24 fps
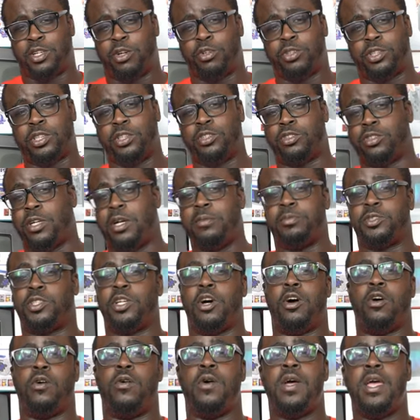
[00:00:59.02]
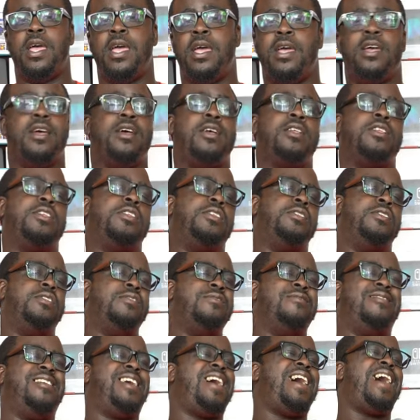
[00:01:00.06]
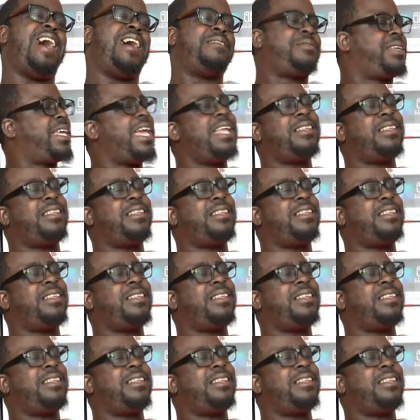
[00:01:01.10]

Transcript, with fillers: Coast trip, so I